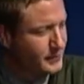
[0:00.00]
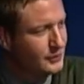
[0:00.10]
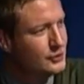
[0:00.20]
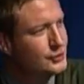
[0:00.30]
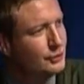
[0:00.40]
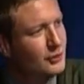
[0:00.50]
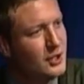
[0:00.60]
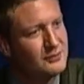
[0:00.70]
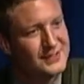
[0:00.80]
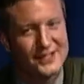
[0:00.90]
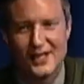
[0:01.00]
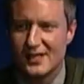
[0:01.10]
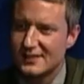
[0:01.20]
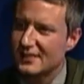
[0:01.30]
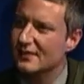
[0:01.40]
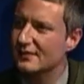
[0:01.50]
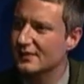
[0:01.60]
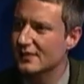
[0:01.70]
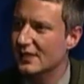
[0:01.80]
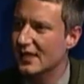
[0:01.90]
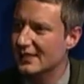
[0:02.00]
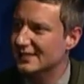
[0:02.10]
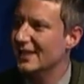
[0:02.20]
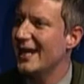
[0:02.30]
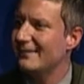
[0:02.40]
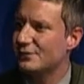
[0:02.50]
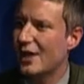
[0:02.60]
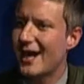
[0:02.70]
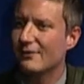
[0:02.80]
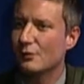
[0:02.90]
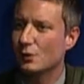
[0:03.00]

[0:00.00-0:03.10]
Galusha Grow says, A slave driver